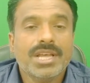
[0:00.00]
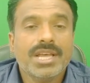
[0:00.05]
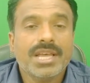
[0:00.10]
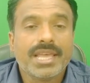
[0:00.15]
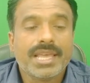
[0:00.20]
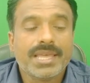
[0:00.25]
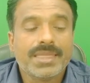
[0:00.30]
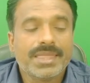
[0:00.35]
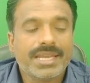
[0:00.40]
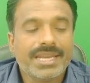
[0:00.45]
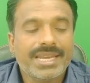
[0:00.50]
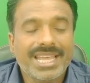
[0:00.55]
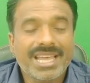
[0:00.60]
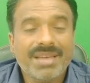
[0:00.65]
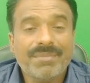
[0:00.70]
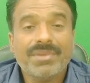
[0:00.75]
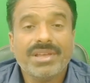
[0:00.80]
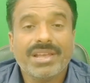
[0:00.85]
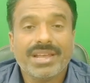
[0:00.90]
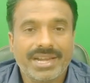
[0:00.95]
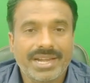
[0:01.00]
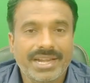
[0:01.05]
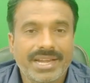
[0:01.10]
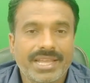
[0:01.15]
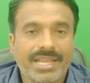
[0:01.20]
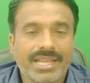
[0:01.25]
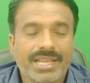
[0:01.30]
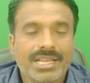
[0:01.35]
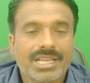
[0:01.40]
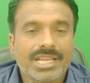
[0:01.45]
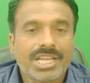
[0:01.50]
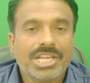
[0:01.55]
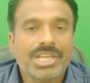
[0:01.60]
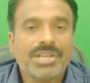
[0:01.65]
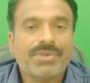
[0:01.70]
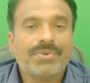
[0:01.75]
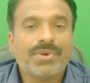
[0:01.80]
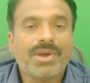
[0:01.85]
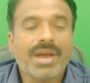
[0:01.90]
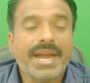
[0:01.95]
In the name ending,
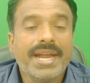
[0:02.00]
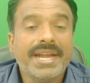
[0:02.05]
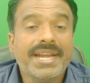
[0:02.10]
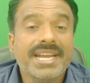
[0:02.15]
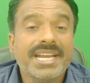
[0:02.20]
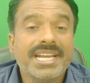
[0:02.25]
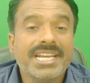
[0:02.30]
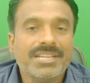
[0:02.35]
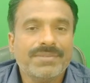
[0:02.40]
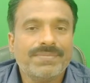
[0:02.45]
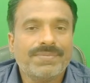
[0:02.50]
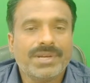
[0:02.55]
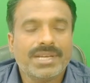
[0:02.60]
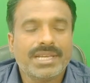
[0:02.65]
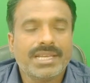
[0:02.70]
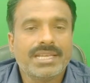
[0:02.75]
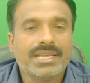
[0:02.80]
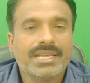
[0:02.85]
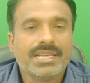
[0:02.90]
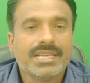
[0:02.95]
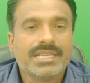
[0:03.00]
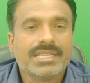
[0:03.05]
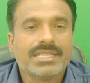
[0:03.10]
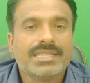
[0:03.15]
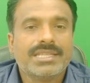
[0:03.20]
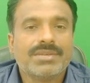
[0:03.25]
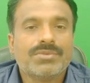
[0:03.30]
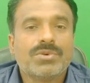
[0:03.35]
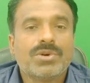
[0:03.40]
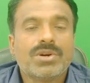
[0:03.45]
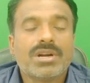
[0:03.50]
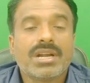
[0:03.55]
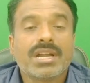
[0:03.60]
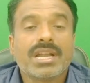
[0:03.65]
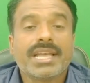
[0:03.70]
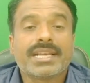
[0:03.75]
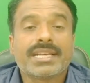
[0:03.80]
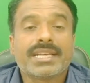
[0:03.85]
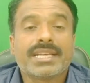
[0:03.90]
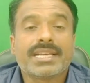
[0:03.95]
if you identify the word
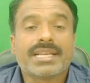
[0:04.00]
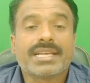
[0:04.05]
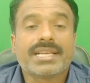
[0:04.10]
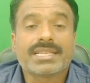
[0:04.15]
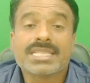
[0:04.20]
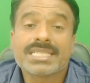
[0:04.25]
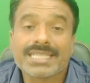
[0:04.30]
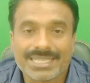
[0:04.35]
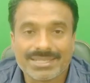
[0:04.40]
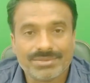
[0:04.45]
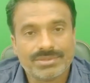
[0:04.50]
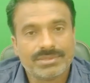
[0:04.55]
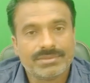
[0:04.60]
like reserve,